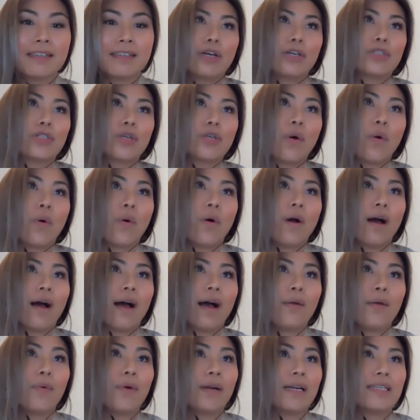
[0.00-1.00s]
So
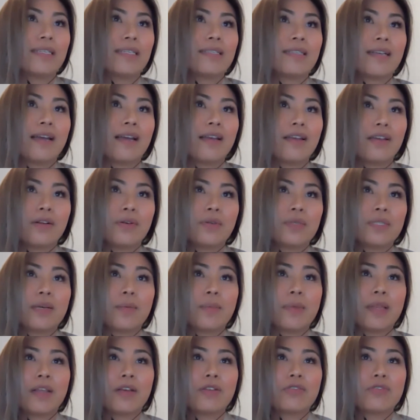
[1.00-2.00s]
I want to say,
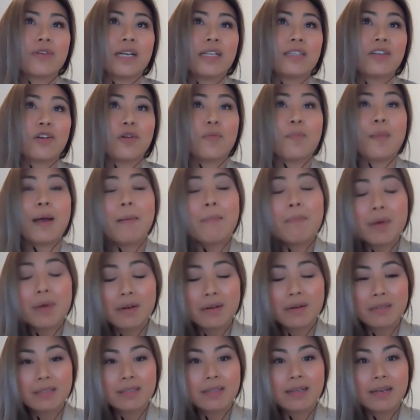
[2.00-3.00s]
some of the trends our
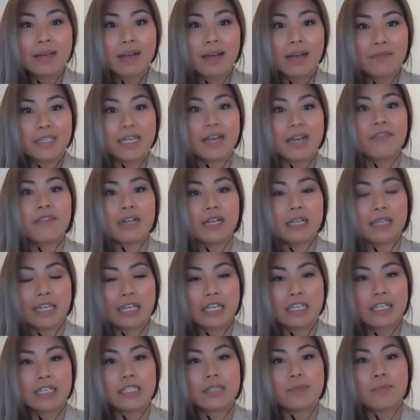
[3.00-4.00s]
members have
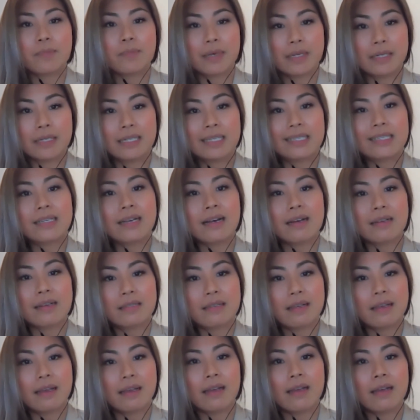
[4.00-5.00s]
definitely just been
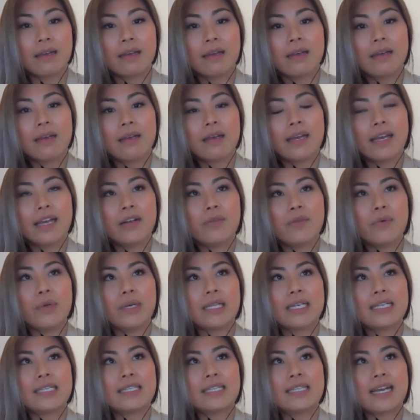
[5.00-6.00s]
discussing in
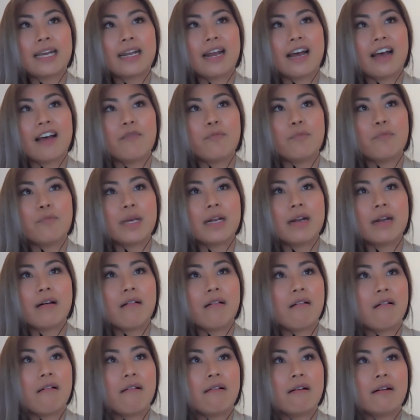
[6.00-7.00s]
real estate have been
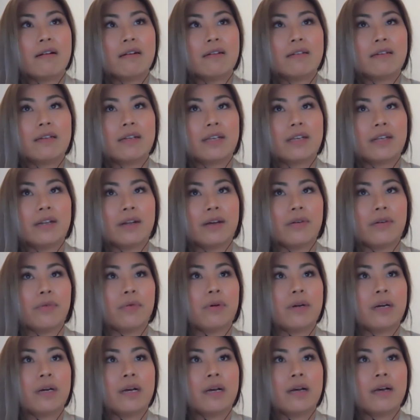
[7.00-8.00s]
on,
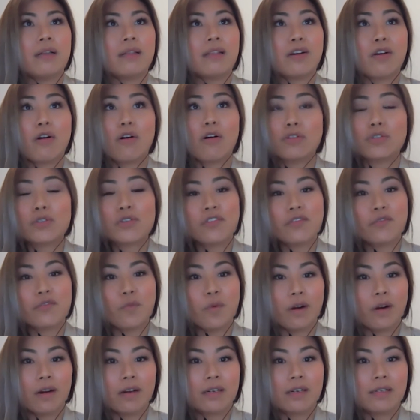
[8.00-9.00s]
the culture of
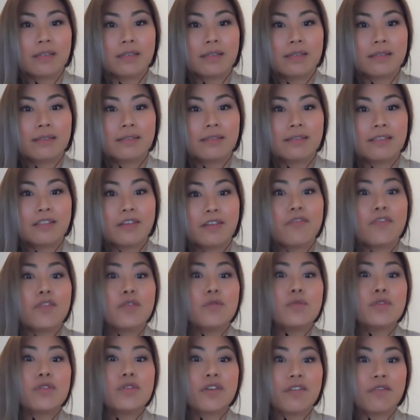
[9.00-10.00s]
work, the
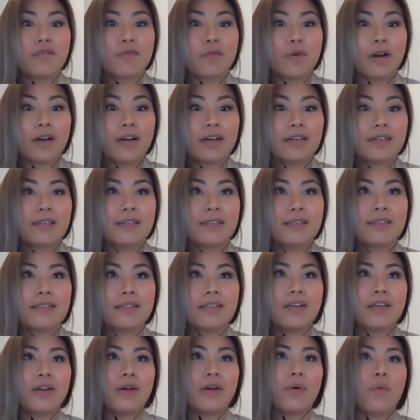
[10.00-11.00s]
future of work,
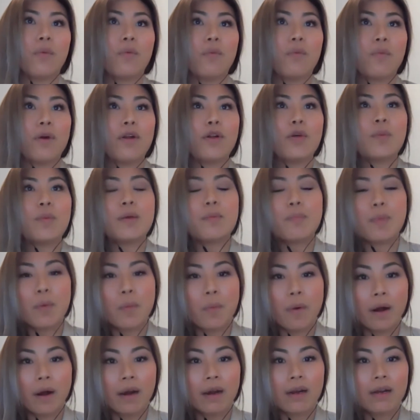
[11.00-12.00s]
where do people
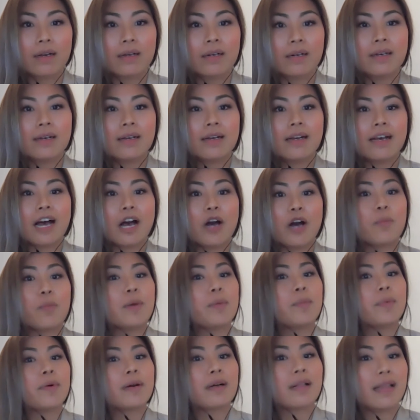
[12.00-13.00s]
work, how
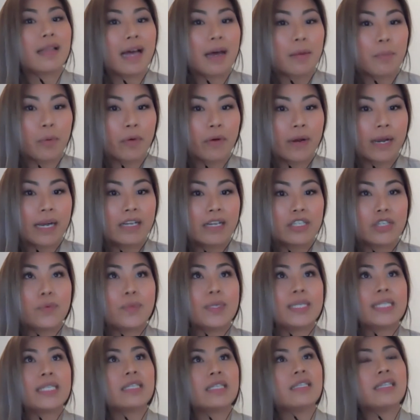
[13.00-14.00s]
people collaborate, do
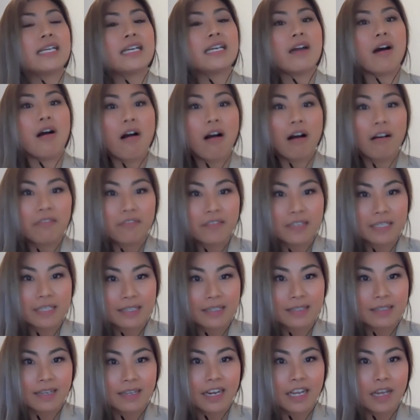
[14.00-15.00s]
we still need
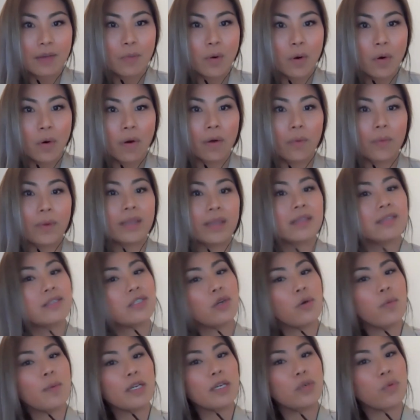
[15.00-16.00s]
offices anymore with
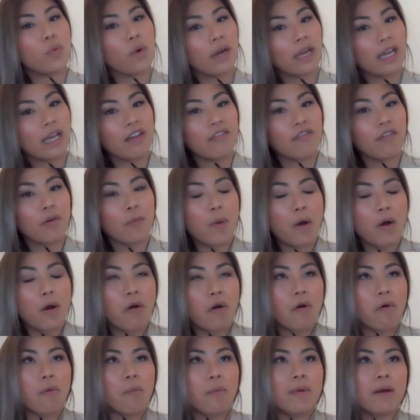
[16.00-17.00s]
so much working from
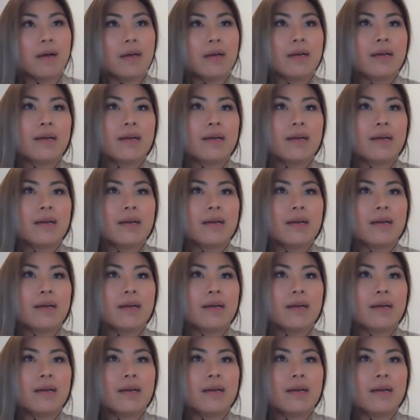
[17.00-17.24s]
home,